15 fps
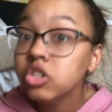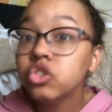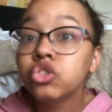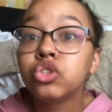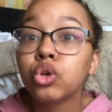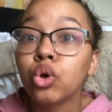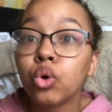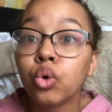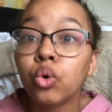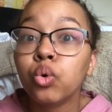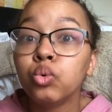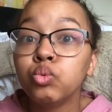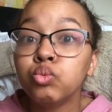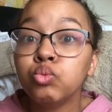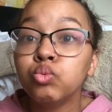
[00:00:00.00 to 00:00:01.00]

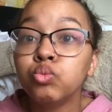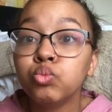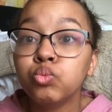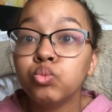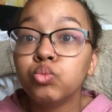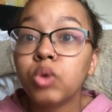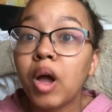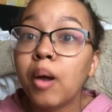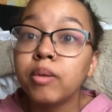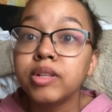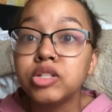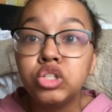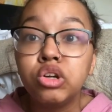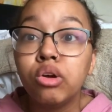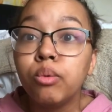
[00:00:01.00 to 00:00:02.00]
So I will
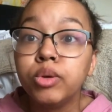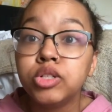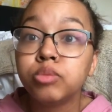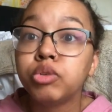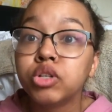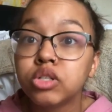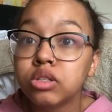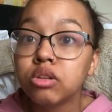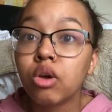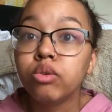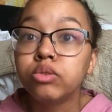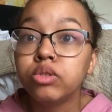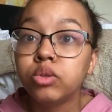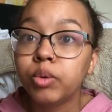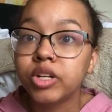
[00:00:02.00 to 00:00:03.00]
let you know which books
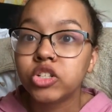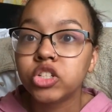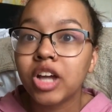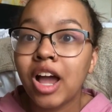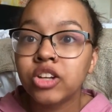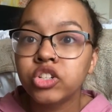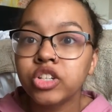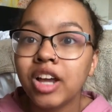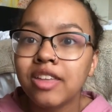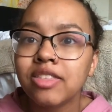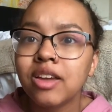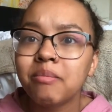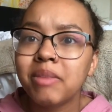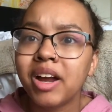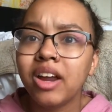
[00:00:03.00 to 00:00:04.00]
go to which. Actually, I
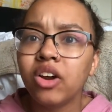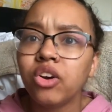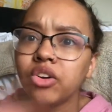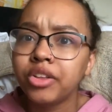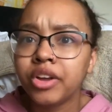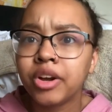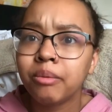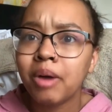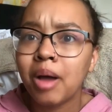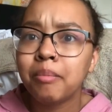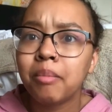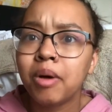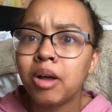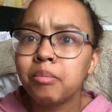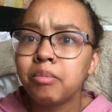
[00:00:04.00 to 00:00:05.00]
think my earlier
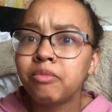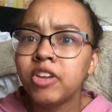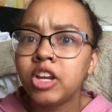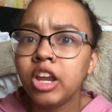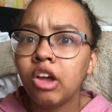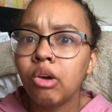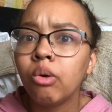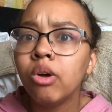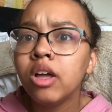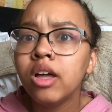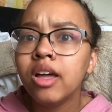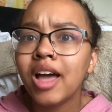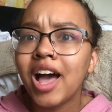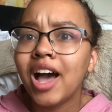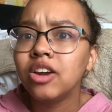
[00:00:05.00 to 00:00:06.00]
wrap-up video
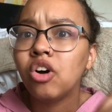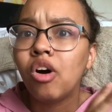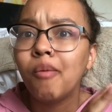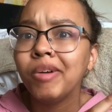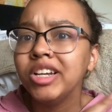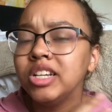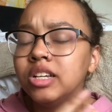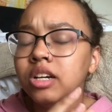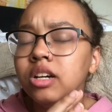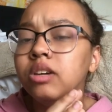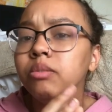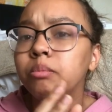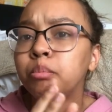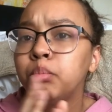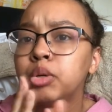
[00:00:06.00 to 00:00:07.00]
had all my
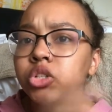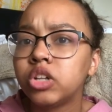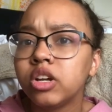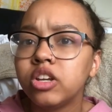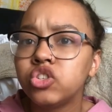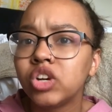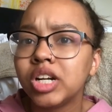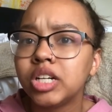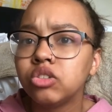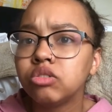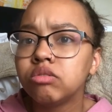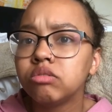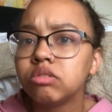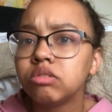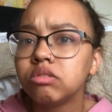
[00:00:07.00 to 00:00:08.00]
Book Junkie
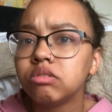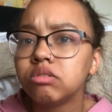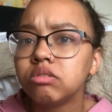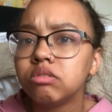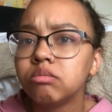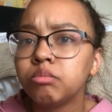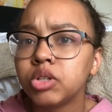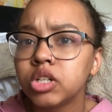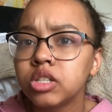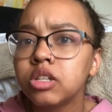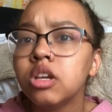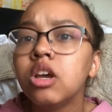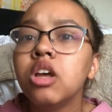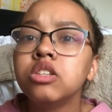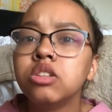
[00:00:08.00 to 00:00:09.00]
Trials
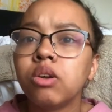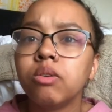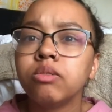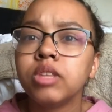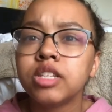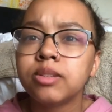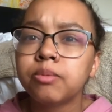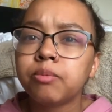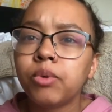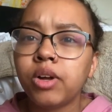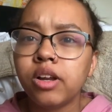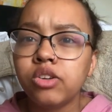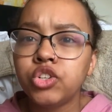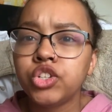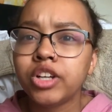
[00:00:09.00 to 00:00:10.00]
books. So this
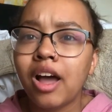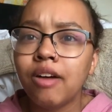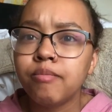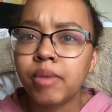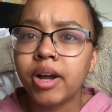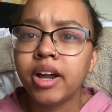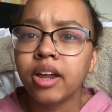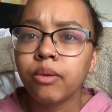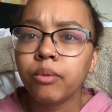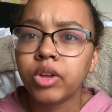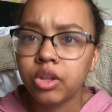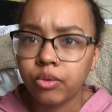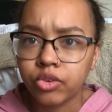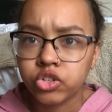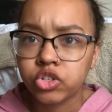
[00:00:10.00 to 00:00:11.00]
one should have my
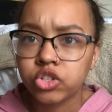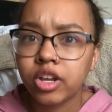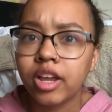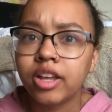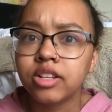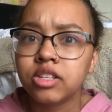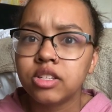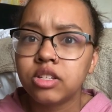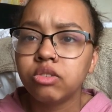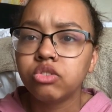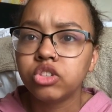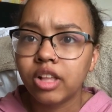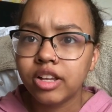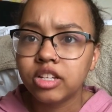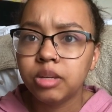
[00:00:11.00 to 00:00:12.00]
Reading Rush and still
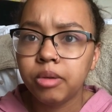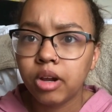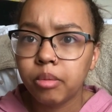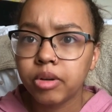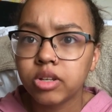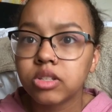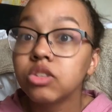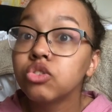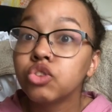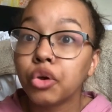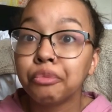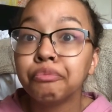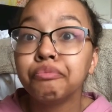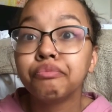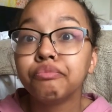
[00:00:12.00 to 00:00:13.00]
July TBR books.
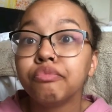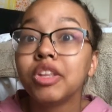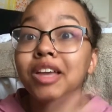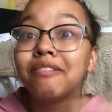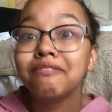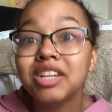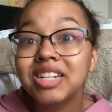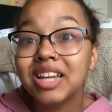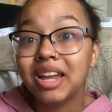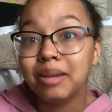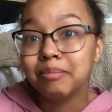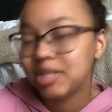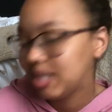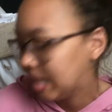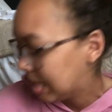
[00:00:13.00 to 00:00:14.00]
So fun
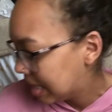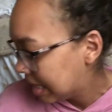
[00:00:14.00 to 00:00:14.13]
times.